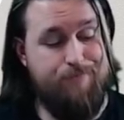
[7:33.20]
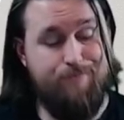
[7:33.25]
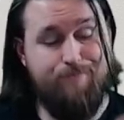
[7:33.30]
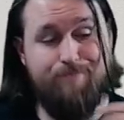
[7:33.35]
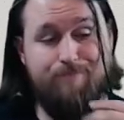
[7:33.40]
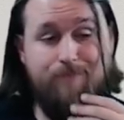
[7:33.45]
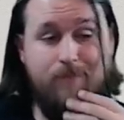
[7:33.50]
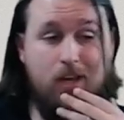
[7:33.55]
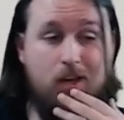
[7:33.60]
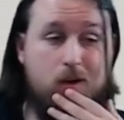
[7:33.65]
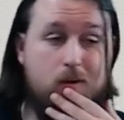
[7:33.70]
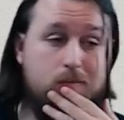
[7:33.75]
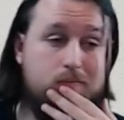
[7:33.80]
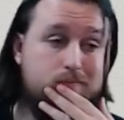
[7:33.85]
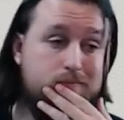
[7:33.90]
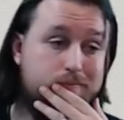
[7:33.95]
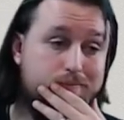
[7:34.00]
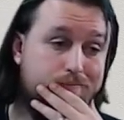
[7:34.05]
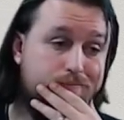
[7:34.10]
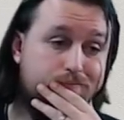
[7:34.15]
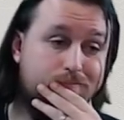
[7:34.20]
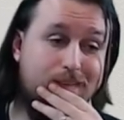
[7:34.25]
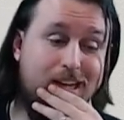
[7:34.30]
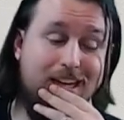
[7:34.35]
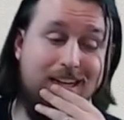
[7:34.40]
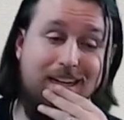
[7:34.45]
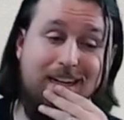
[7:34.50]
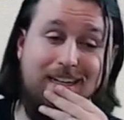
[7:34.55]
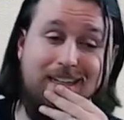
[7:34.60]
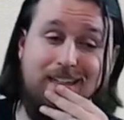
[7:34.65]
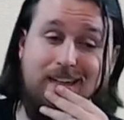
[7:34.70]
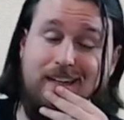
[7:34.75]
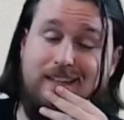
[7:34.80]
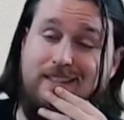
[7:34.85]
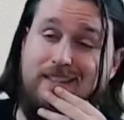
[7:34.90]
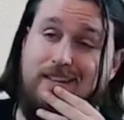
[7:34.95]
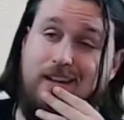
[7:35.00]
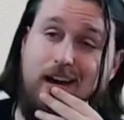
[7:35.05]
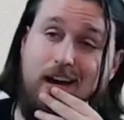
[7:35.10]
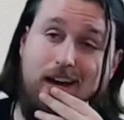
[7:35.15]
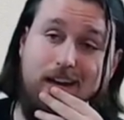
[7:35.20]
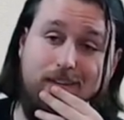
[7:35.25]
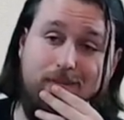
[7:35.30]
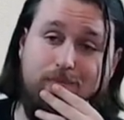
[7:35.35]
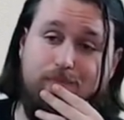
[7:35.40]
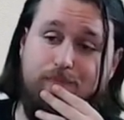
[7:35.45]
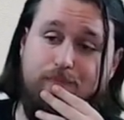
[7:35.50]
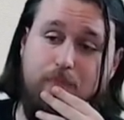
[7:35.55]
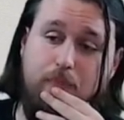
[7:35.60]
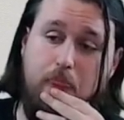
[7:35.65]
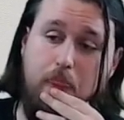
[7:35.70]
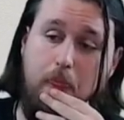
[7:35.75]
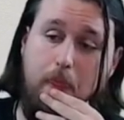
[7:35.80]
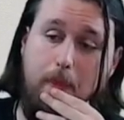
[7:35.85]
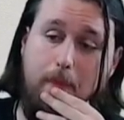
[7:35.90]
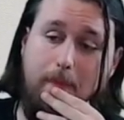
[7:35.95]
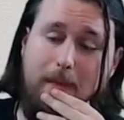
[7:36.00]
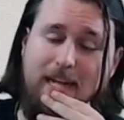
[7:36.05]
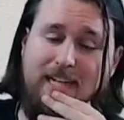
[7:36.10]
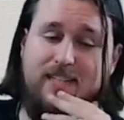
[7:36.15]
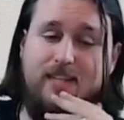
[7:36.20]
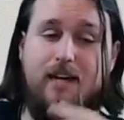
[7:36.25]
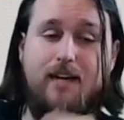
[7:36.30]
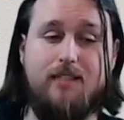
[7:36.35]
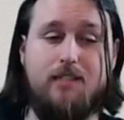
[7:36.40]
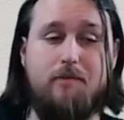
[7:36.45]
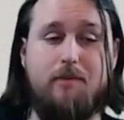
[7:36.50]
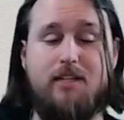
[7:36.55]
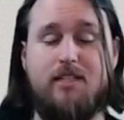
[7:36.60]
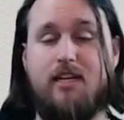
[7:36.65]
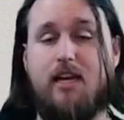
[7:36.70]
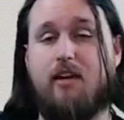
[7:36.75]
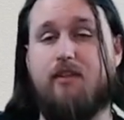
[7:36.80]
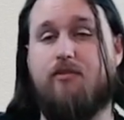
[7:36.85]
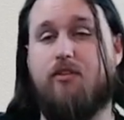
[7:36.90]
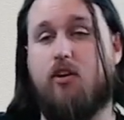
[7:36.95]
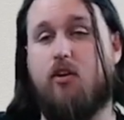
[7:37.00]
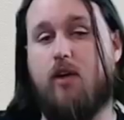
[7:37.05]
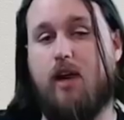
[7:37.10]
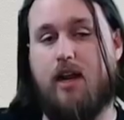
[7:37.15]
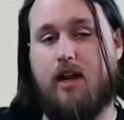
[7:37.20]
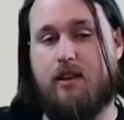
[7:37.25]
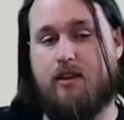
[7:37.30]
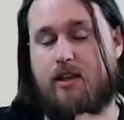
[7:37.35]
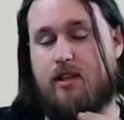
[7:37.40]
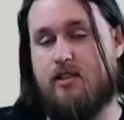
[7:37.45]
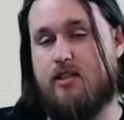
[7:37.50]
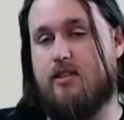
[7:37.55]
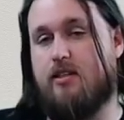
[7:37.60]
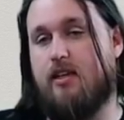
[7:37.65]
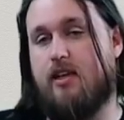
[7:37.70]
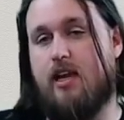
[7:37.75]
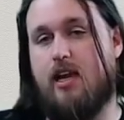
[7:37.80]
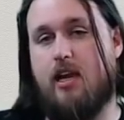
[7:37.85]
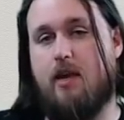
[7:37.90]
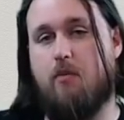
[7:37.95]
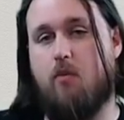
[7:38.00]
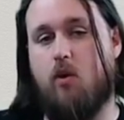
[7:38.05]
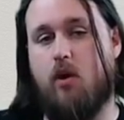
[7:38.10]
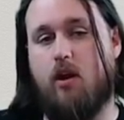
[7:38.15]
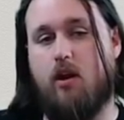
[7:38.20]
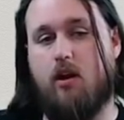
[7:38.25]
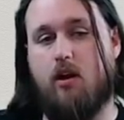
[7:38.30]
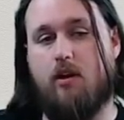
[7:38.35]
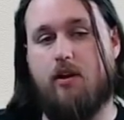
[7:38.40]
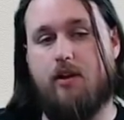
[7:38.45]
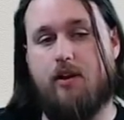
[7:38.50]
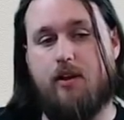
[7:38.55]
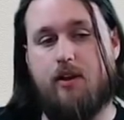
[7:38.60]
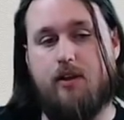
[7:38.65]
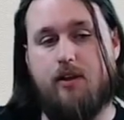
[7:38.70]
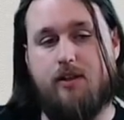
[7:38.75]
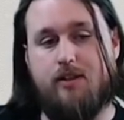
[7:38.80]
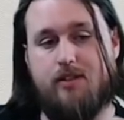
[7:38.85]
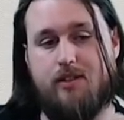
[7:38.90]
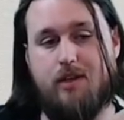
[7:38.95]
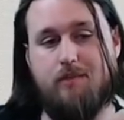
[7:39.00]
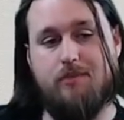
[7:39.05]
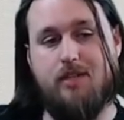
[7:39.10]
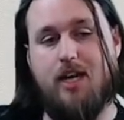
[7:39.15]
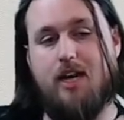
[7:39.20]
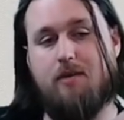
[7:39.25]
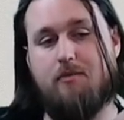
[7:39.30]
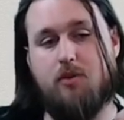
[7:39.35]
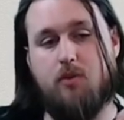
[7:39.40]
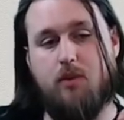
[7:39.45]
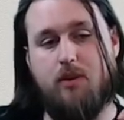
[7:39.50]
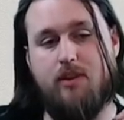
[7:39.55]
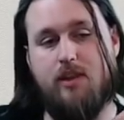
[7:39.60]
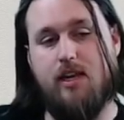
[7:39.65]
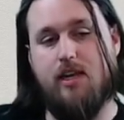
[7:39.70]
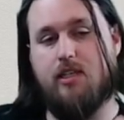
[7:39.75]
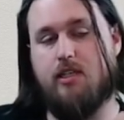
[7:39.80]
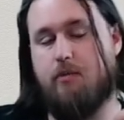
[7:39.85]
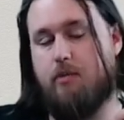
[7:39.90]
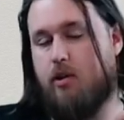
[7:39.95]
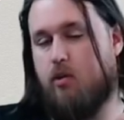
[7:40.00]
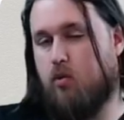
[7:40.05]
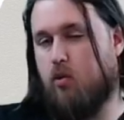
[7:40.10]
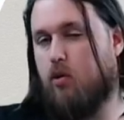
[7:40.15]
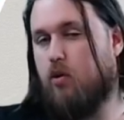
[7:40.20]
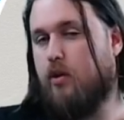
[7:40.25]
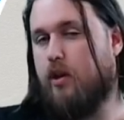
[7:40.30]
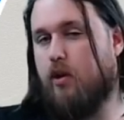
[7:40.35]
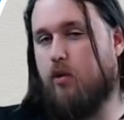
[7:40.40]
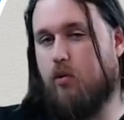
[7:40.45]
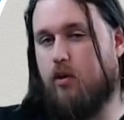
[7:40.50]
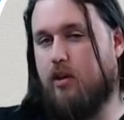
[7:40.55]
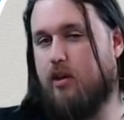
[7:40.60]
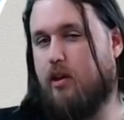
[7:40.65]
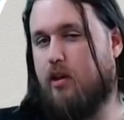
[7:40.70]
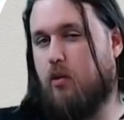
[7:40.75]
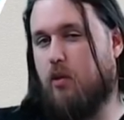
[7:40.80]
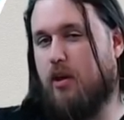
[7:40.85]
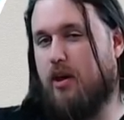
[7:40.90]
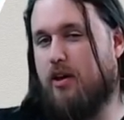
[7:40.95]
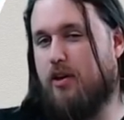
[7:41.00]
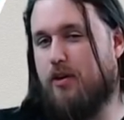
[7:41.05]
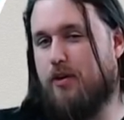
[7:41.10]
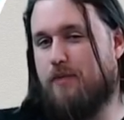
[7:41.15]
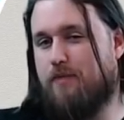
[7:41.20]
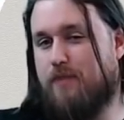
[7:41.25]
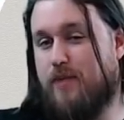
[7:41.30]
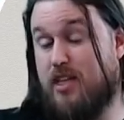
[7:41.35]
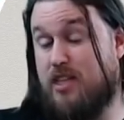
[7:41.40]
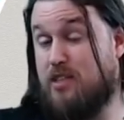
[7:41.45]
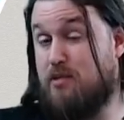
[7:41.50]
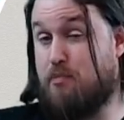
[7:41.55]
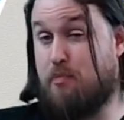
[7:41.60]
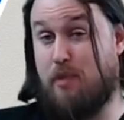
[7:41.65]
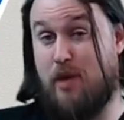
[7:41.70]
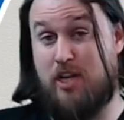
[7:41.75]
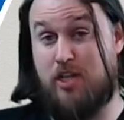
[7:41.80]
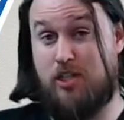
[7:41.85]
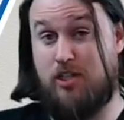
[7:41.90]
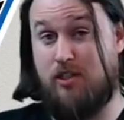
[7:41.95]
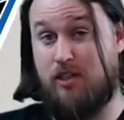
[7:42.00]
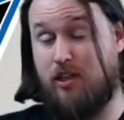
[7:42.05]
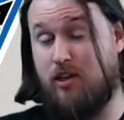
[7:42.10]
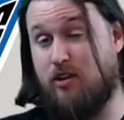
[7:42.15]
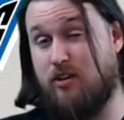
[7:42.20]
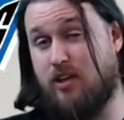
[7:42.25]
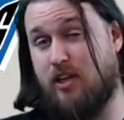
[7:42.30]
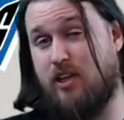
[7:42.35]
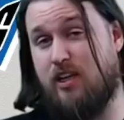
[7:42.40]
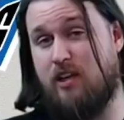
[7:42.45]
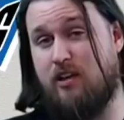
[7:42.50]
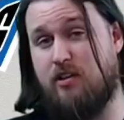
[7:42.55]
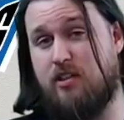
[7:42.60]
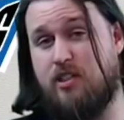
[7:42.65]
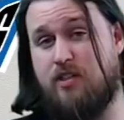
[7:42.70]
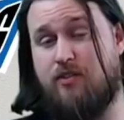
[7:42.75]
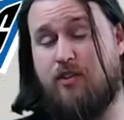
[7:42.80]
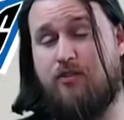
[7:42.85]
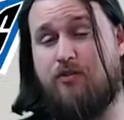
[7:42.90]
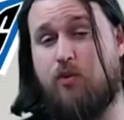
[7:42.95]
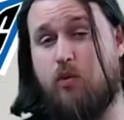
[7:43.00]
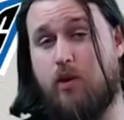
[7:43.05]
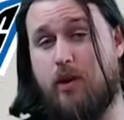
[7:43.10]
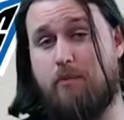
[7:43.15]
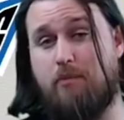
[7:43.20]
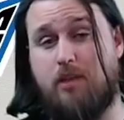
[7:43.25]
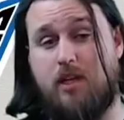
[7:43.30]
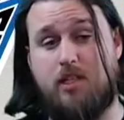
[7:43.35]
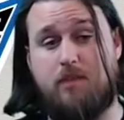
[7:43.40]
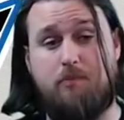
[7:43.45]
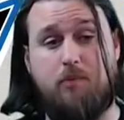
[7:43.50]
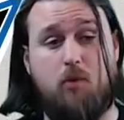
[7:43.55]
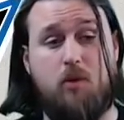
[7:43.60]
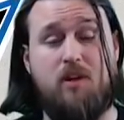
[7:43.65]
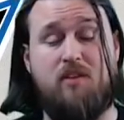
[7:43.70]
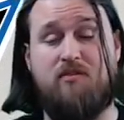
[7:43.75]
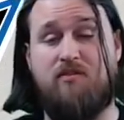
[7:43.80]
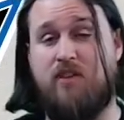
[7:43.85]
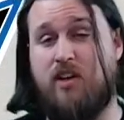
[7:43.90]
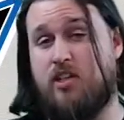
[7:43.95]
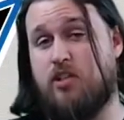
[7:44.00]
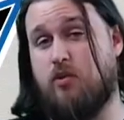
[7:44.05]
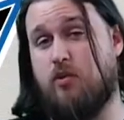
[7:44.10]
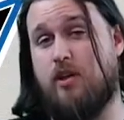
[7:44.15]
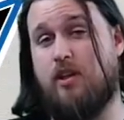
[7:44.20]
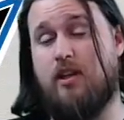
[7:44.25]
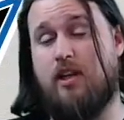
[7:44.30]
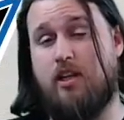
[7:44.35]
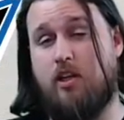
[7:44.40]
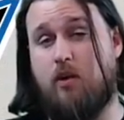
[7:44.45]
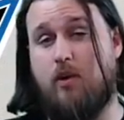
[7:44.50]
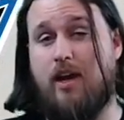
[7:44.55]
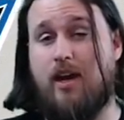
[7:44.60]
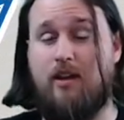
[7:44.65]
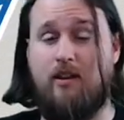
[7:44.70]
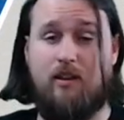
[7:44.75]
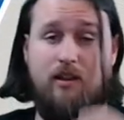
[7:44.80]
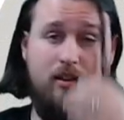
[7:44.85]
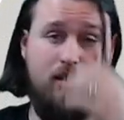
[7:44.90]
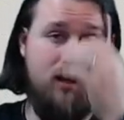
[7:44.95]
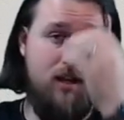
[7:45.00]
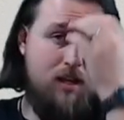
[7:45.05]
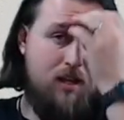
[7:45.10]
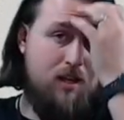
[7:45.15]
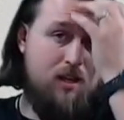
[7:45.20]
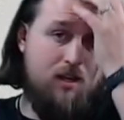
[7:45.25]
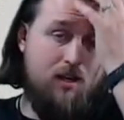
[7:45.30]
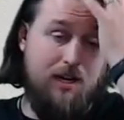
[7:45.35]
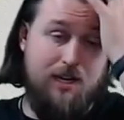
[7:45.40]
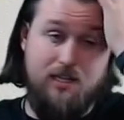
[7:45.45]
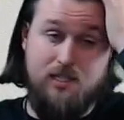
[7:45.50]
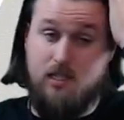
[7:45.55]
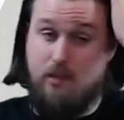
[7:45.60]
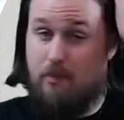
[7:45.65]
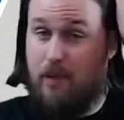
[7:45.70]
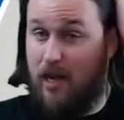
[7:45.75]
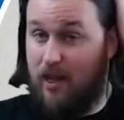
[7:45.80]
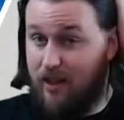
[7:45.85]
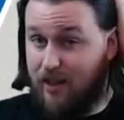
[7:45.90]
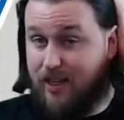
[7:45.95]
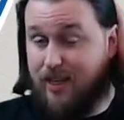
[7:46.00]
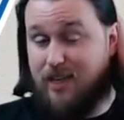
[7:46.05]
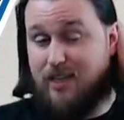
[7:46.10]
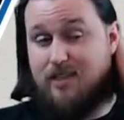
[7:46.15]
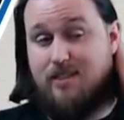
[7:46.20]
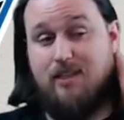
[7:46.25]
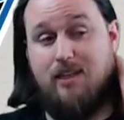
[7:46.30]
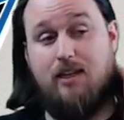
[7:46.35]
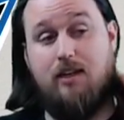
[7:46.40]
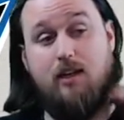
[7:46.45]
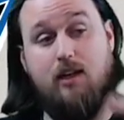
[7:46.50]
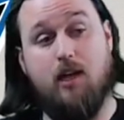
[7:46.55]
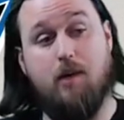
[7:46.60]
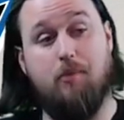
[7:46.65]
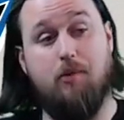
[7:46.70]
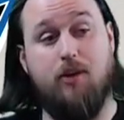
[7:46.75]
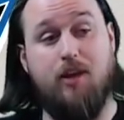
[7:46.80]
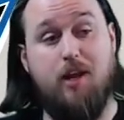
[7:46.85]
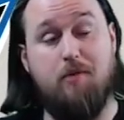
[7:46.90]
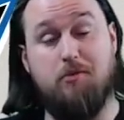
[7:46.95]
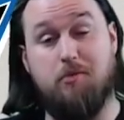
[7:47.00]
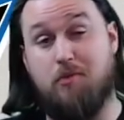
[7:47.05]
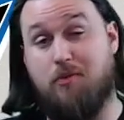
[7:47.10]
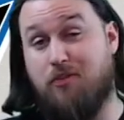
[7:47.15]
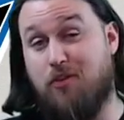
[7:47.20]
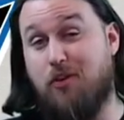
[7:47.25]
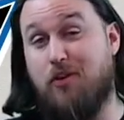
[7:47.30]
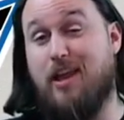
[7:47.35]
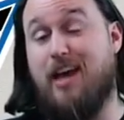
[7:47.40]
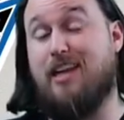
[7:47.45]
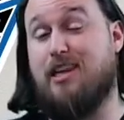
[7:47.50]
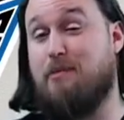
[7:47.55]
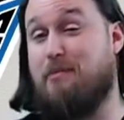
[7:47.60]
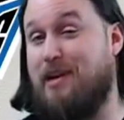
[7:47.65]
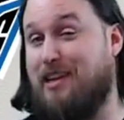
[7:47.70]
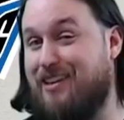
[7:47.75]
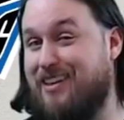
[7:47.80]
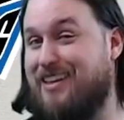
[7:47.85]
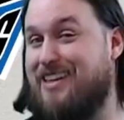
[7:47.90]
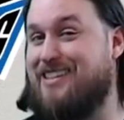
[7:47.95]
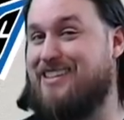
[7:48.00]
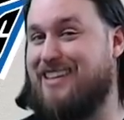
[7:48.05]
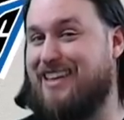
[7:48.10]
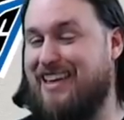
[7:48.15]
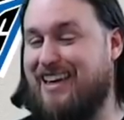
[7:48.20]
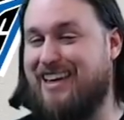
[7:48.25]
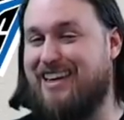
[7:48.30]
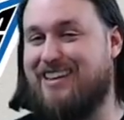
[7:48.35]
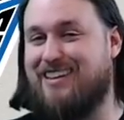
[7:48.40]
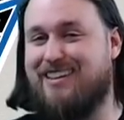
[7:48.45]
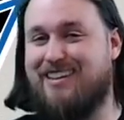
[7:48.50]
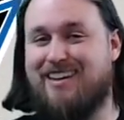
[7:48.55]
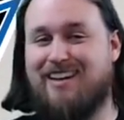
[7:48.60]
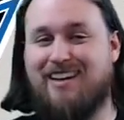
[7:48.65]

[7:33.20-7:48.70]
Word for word: you know, it, it, it's not it's not to be taken for granted. This is a game where sometimes when things have been rolling really well, especially on the heels of a 40 plus point victory like you had against the Pelicans and a couple games before that, the Pelicans again.